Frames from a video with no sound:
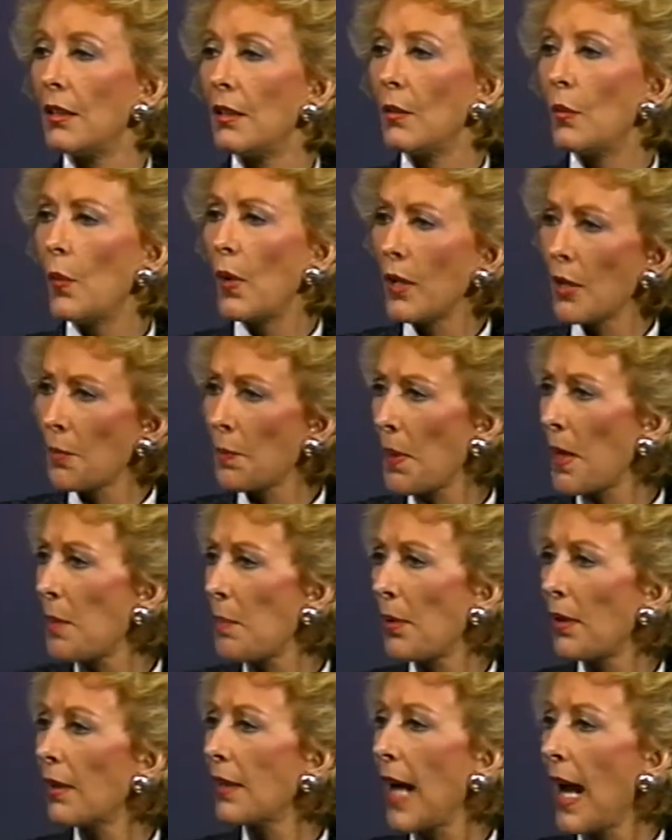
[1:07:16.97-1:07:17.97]
When are
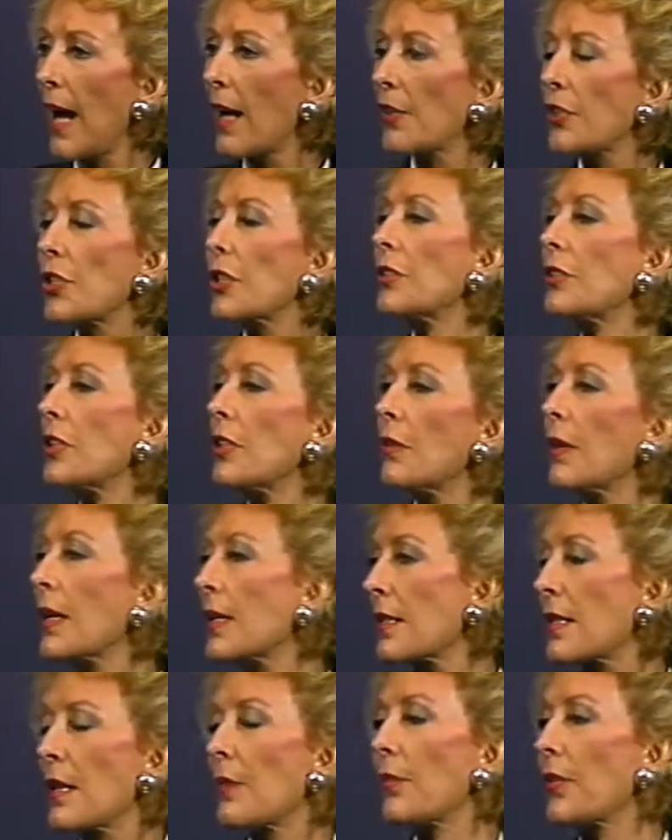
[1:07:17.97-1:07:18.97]
people in action doing
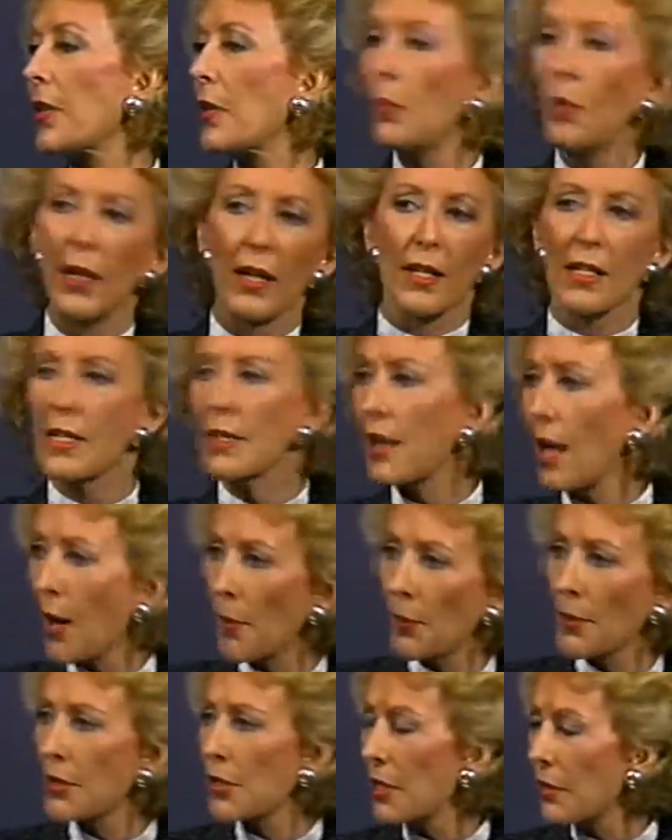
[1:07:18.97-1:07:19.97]
something? When it's an
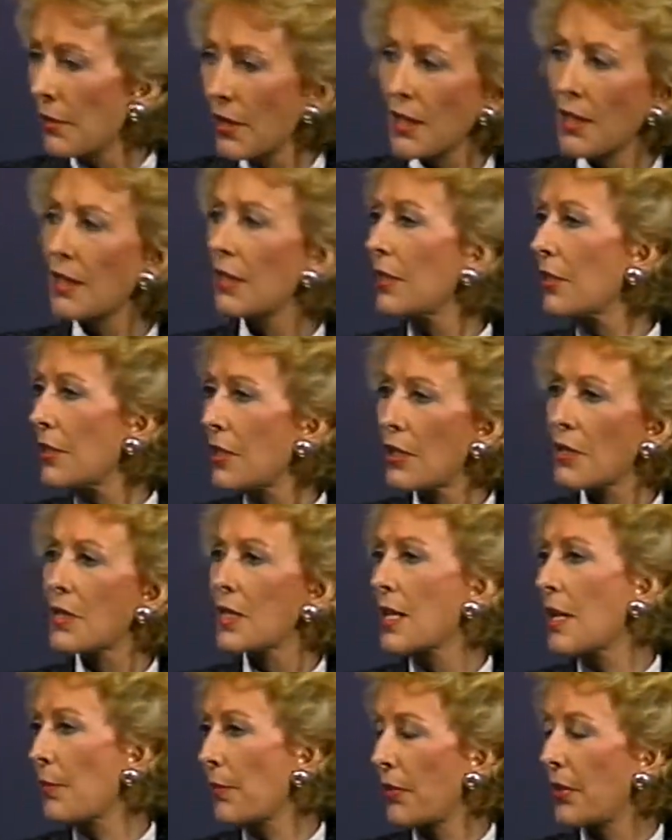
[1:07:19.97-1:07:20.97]
opportunity to do
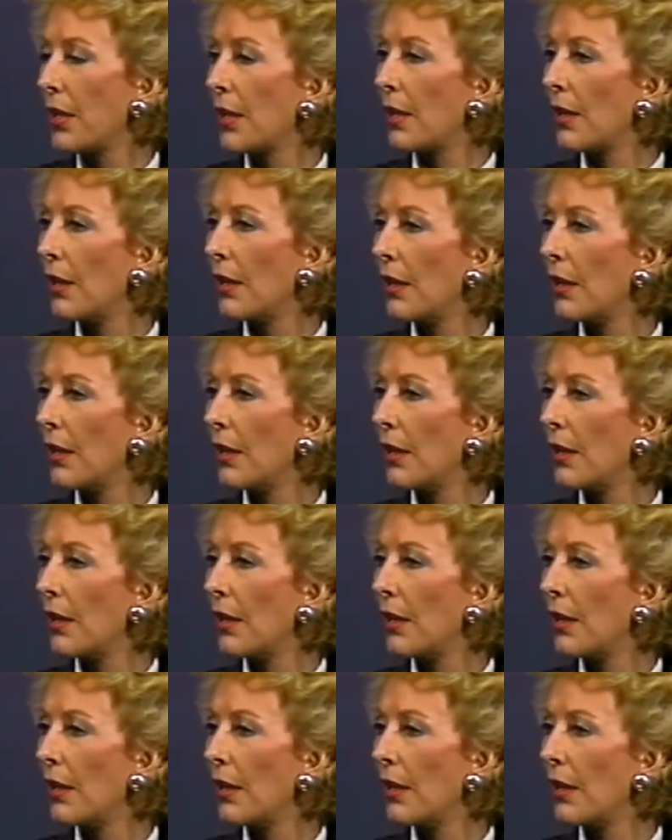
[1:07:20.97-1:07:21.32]
something.